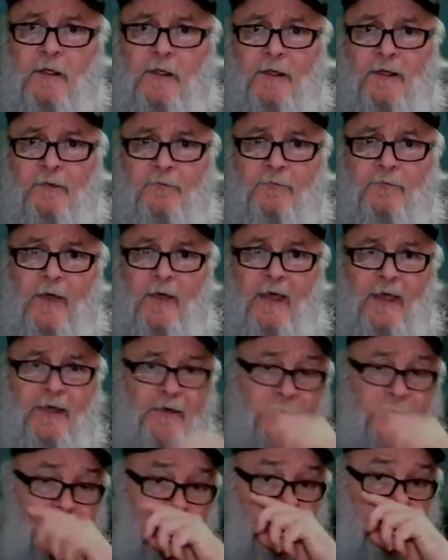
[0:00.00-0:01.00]
In
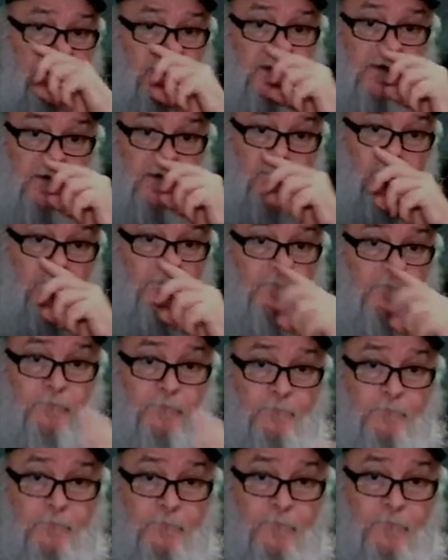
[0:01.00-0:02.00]
fact, of
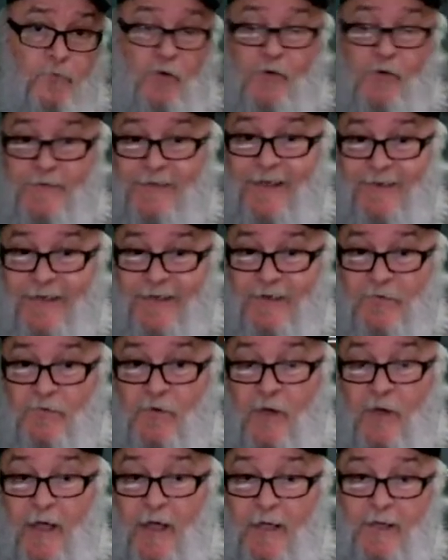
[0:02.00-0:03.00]
course, I did
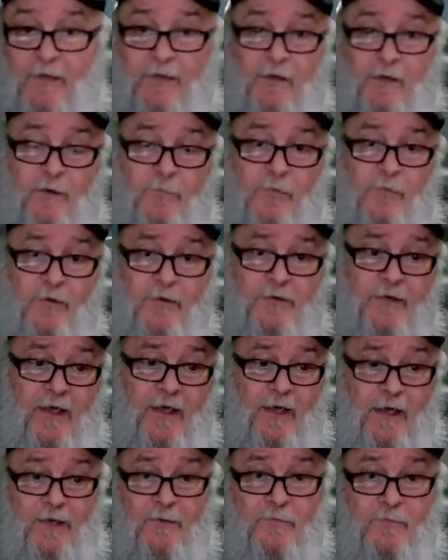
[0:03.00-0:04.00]
try a couple of
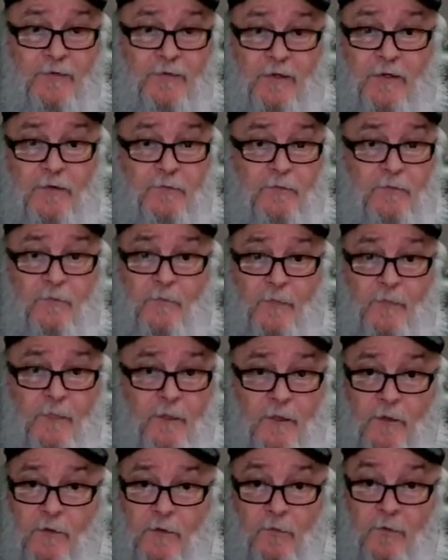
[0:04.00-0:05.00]
times, and
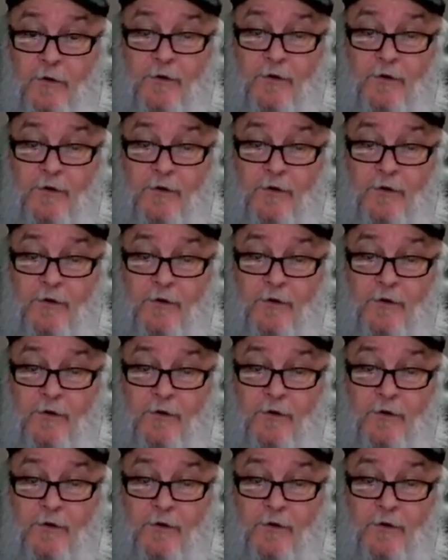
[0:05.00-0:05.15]
well,